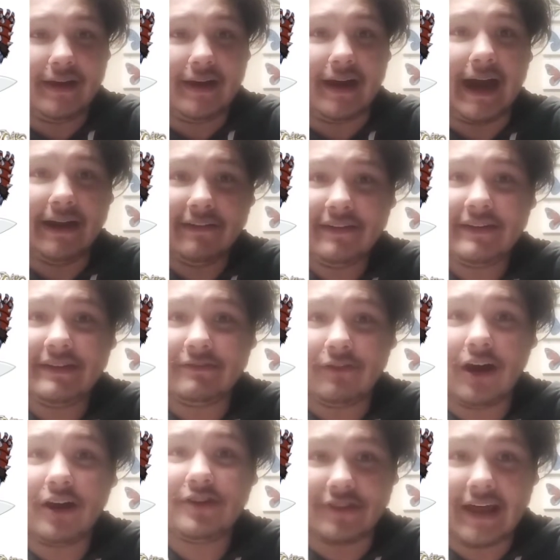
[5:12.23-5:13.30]
I already
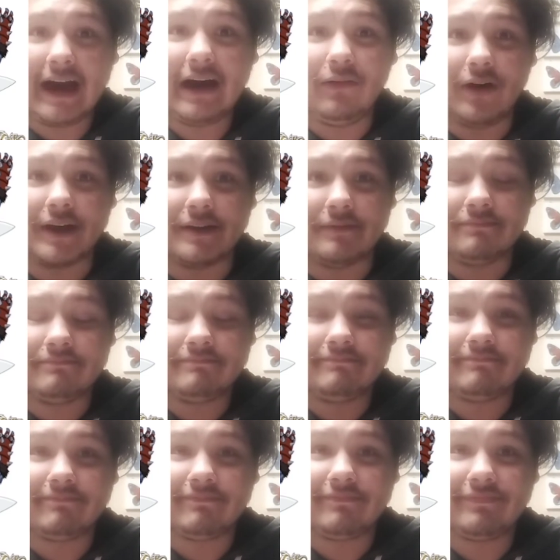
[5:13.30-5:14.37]
watched that one.
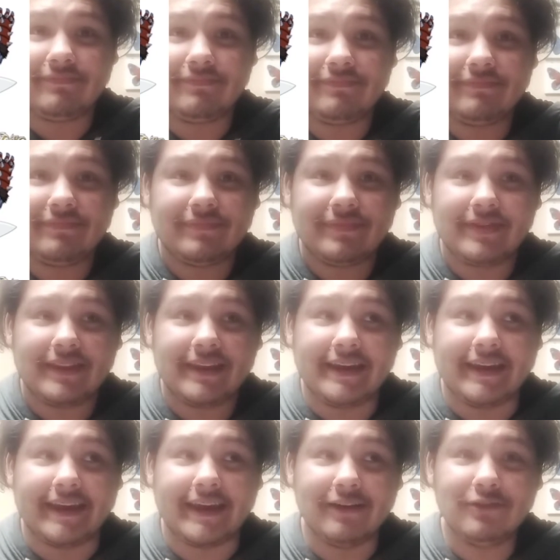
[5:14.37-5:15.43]

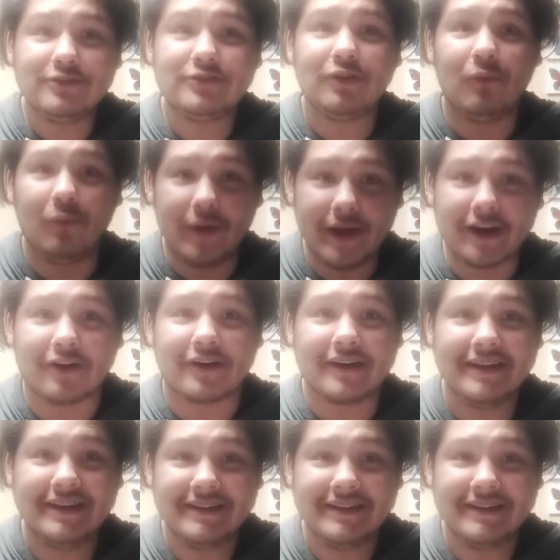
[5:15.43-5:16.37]
It was weird.